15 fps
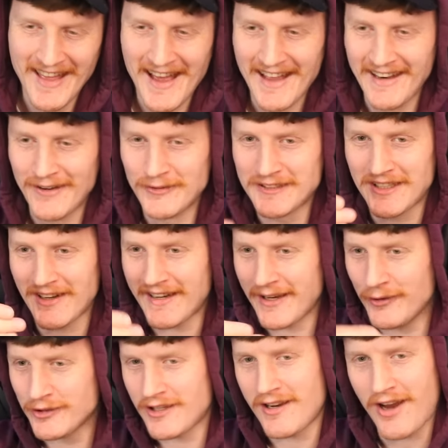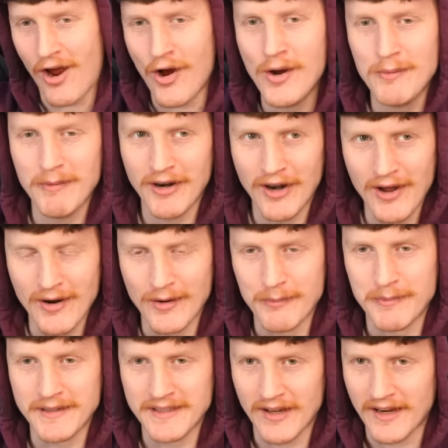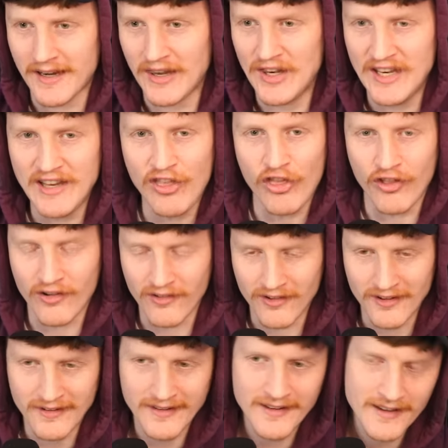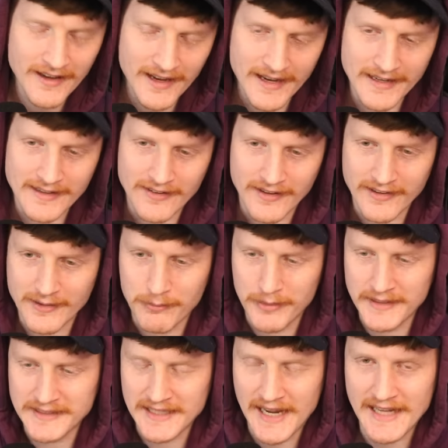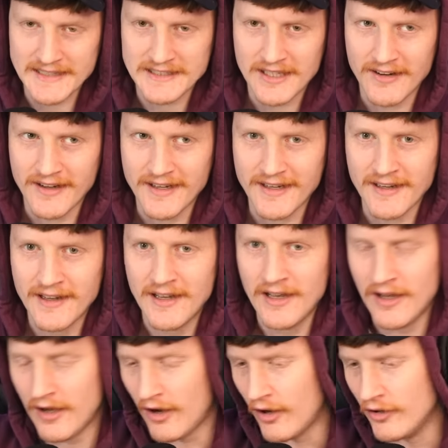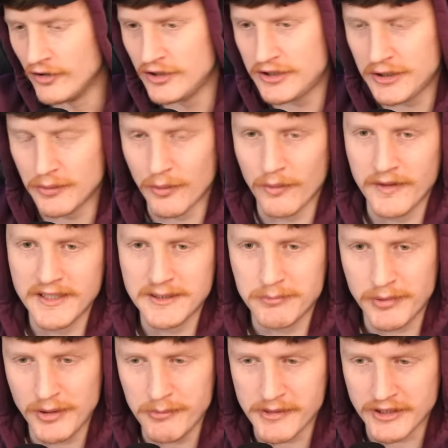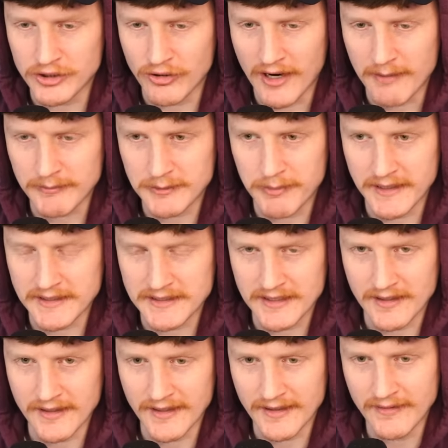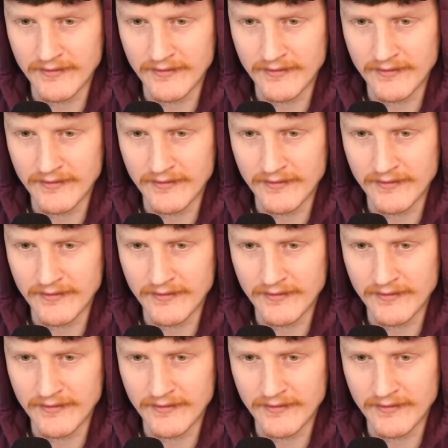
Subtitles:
And there was like, it was like Home Alone, but like lethal. And like the police had to like undo all these booby traps, basically.